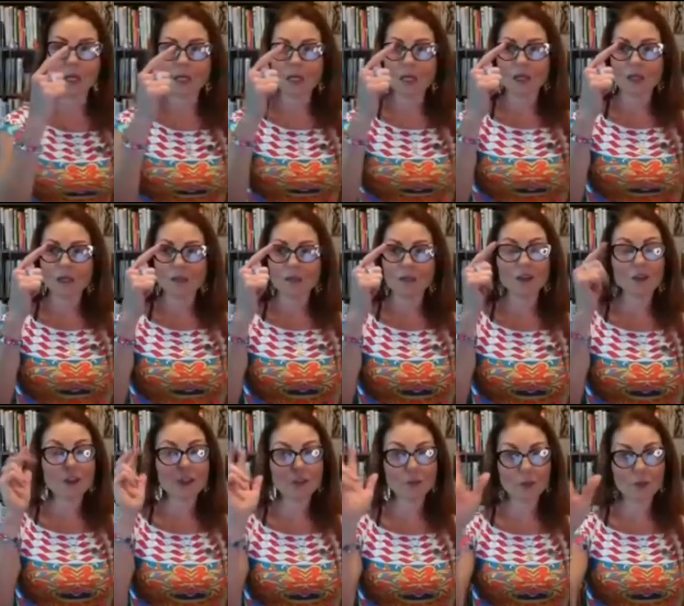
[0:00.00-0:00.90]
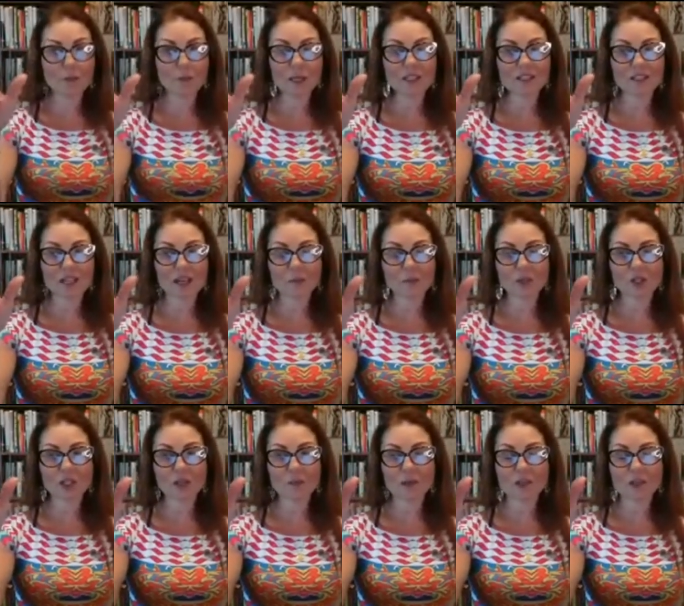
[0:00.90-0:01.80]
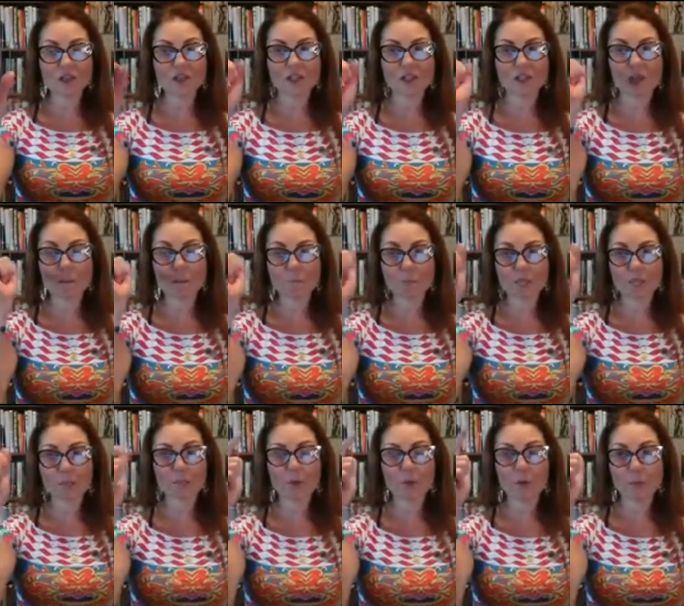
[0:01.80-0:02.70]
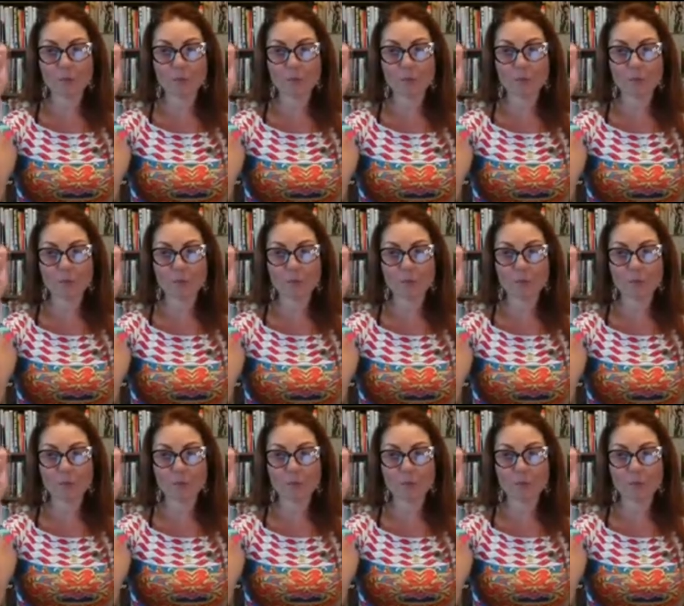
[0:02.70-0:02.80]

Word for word: are three P's that I'm going to mention people, place,